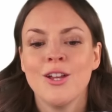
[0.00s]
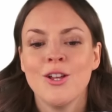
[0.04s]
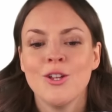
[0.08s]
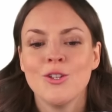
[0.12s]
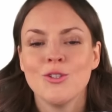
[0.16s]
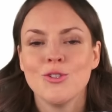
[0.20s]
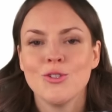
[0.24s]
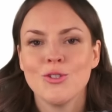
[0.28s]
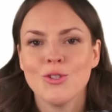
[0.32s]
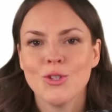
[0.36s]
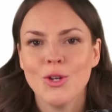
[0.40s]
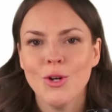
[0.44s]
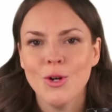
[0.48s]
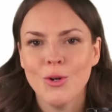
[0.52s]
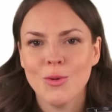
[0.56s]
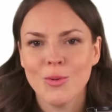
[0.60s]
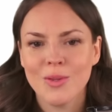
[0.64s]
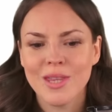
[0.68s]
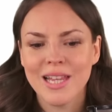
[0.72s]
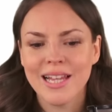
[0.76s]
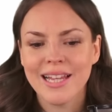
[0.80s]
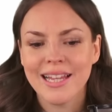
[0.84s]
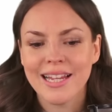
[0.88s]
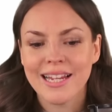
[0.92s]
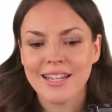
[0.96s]
So
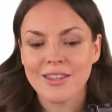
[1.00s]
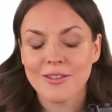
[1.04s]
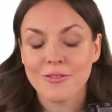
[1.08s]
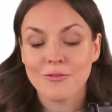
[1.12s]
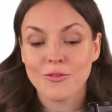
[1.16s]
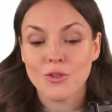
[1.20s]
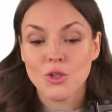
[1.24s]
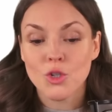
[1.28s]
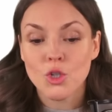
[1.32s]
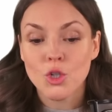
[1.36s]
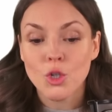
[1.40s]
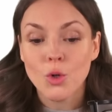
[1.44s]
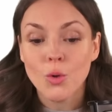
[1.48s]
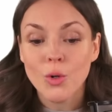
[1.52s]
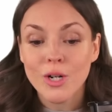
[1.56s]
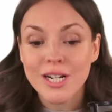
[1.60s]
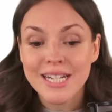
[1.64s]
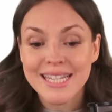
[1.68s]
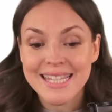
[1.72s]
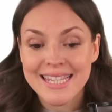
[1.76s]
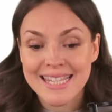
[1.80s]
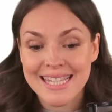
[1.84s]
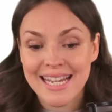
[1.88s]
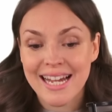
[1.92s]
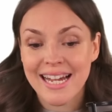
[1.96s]
the length of the
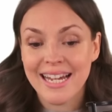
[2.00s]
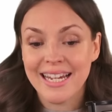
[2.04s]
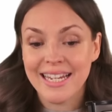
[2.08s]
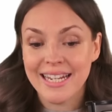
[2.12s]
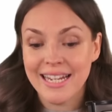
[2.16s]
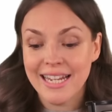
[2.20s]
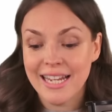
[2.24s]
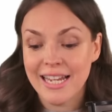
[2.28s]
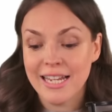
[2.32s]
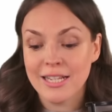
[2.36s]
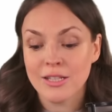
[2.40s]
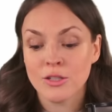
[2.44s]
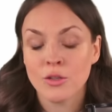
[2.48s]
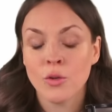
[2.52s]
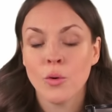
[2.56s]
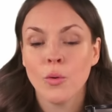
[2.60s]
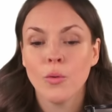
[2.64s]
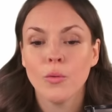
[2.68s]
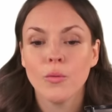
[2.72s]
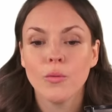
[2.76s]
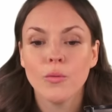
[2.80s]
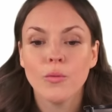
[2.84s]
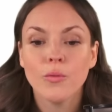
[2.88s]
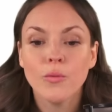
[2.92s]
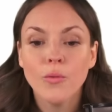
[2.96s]
short side is
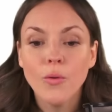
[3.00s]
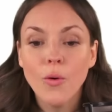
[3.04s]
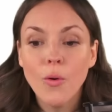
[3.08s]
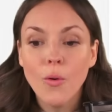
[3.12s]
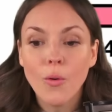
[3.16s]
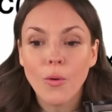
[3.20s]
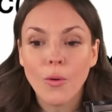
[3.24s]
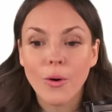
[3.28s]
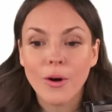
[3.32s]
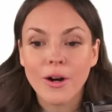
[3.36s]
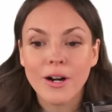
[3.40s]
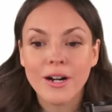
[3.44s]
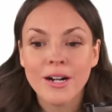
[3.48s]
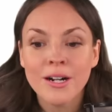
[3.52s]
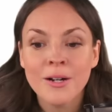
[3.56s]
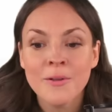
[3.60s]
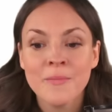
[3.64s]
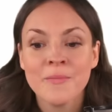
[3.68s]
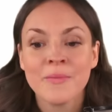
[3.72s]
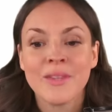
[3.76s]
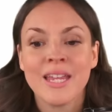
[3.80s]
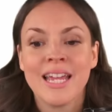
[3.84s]
4.